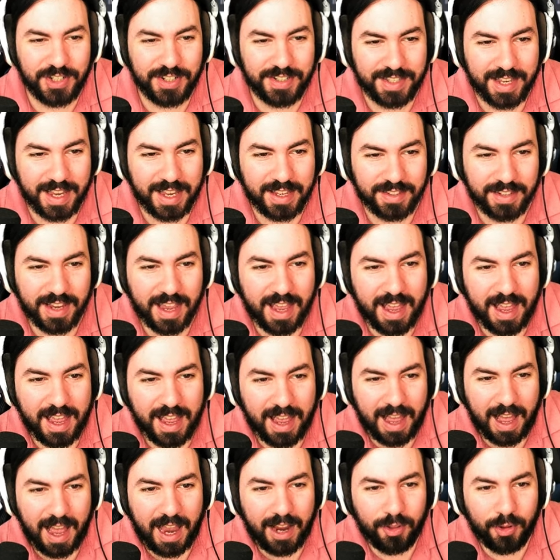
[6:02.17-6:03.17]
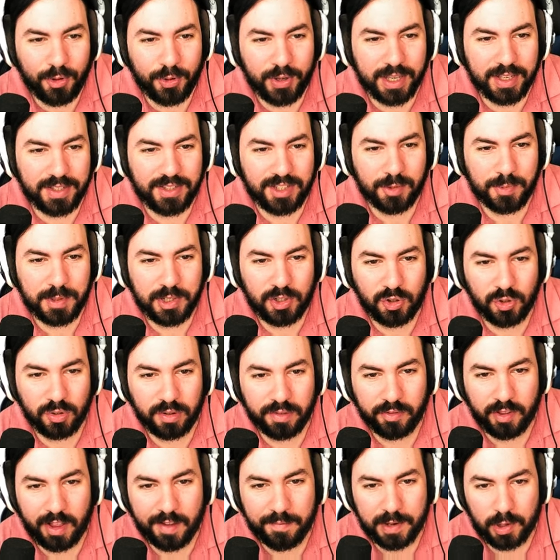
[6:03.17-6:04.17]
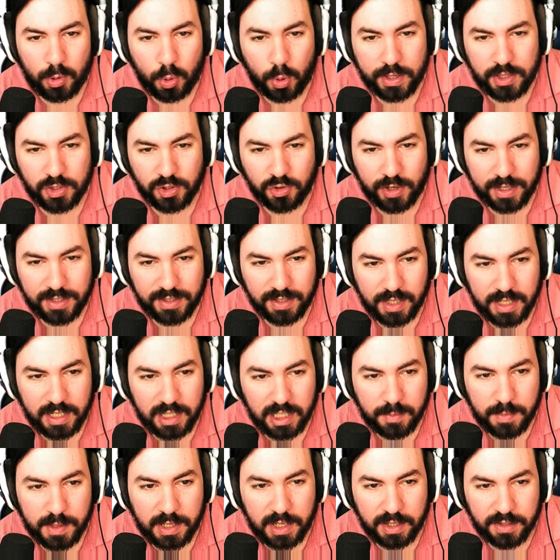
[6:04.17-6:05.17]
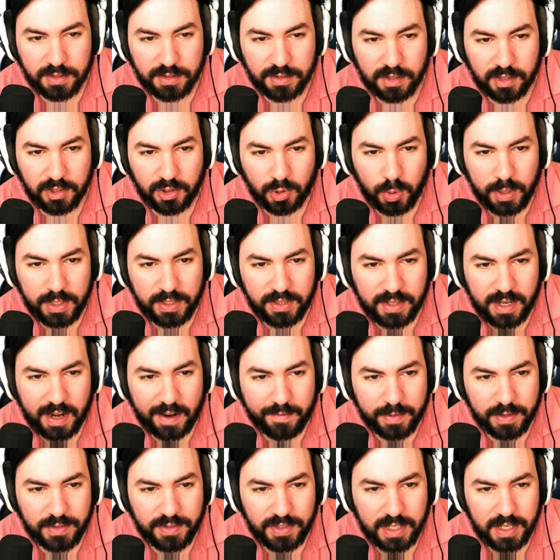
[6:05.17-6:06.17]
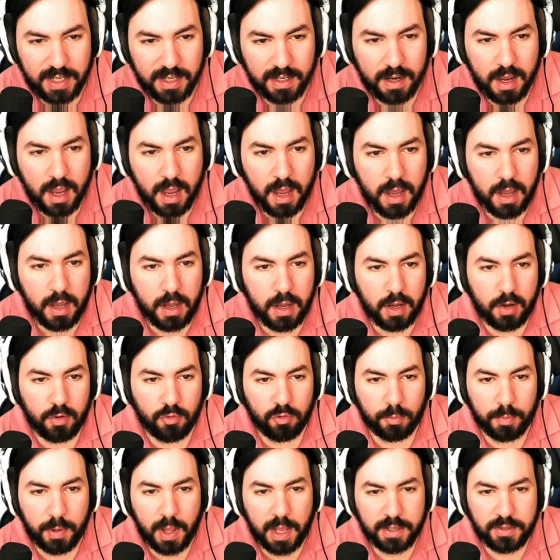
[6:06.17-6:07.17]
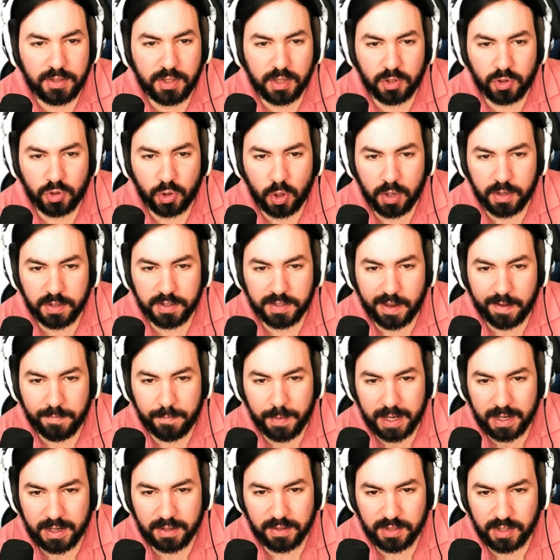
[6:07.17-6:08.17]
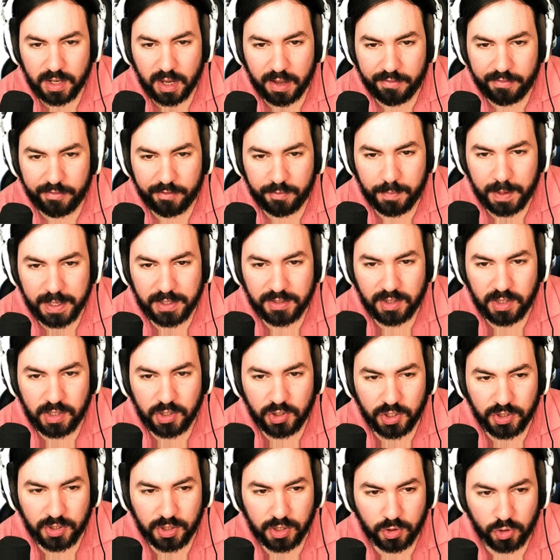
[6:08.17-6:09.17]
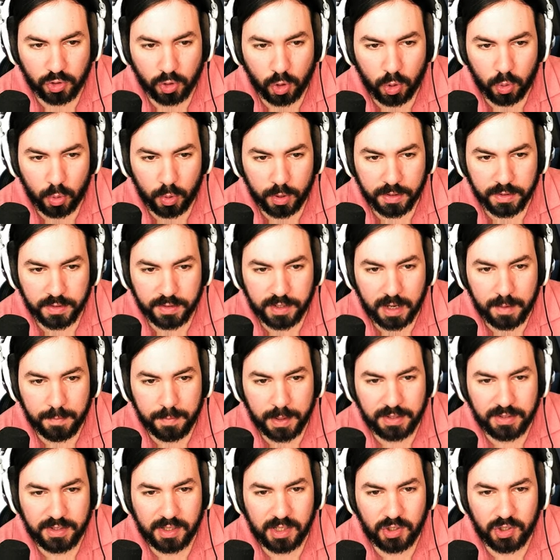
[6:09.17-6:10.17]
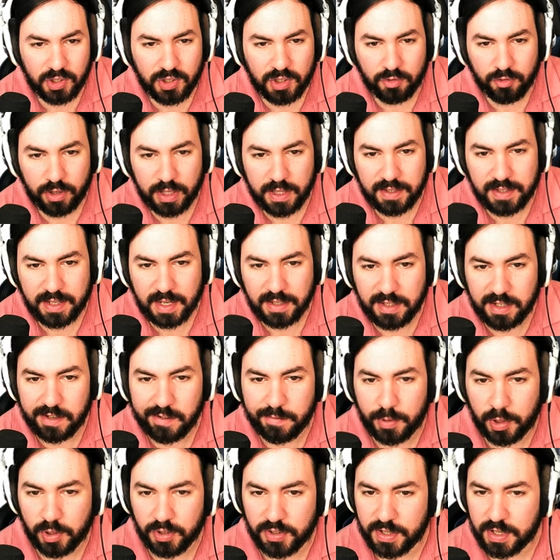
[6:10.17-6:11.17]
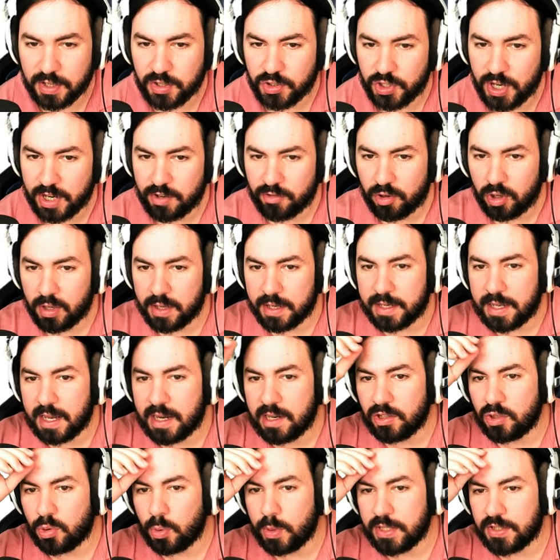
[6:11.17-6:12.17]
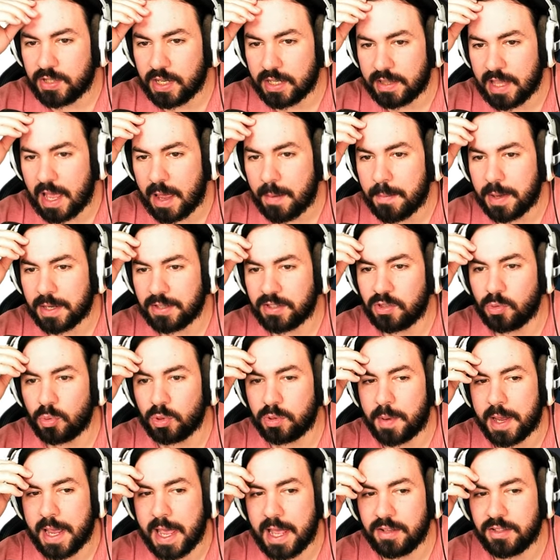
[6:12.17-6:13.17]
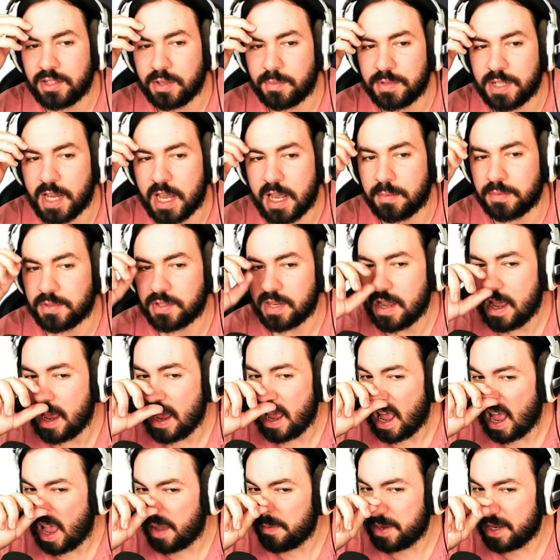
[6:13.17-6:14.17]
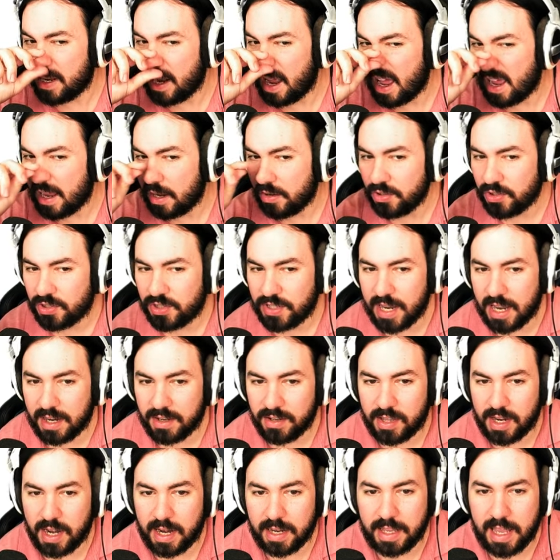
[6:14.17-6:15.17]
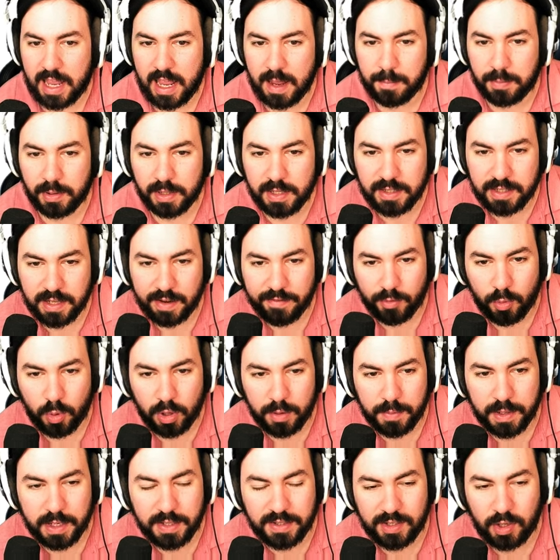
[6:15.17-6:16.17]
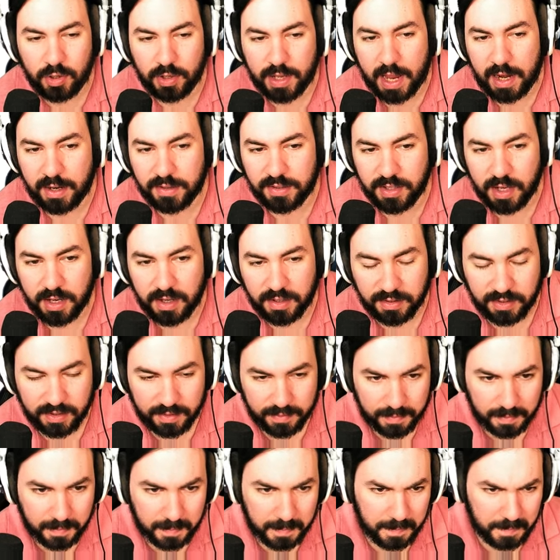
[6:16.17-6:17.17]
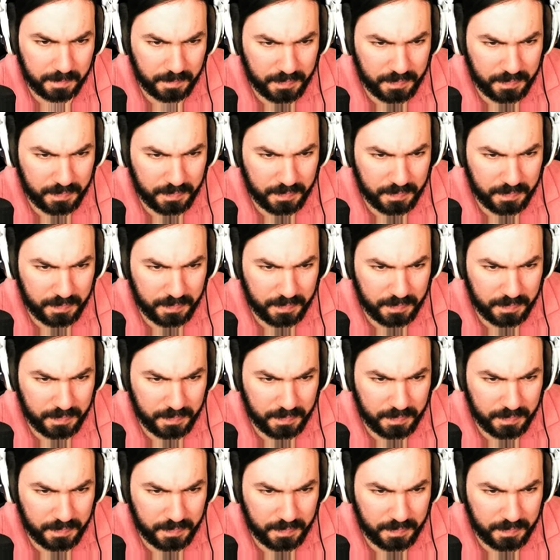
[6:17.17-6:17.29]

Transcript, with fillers: And she says, hi Lucas, to be truthful, I've been quite stressed lately because of the tweets that I've been seeing, replying to the drawings I made and stuff, basically just the troll ones. I'm basically just a really sensitive person in general, and getting tweets like that messes with my head sometimes. I mean, I understand that I can't please everyone, but it still kind of sucks.